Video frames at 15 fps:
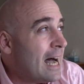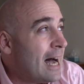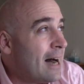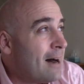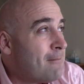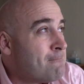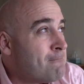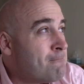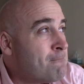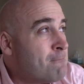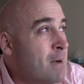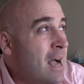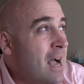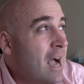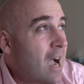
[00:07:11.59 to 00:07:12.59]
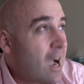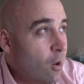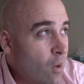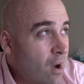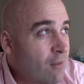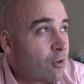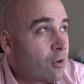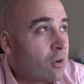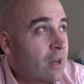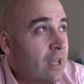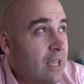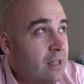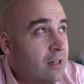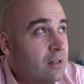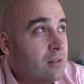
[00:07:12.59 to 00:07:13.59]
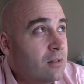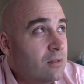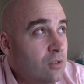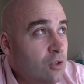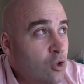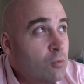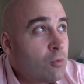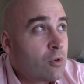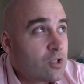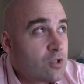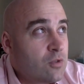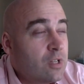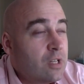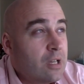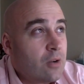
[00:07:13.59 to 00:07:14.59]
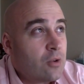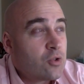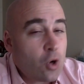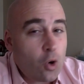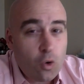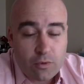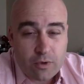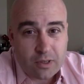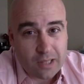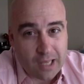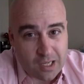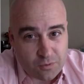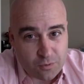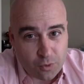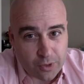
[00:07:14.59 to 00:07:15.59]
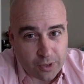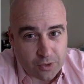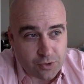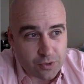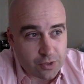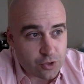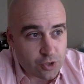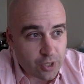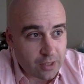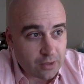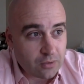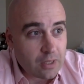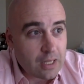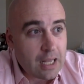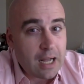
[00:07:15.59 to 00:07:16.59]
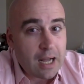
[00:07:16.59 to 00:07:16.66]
However, in numerous videos over the last 4 years on this channel,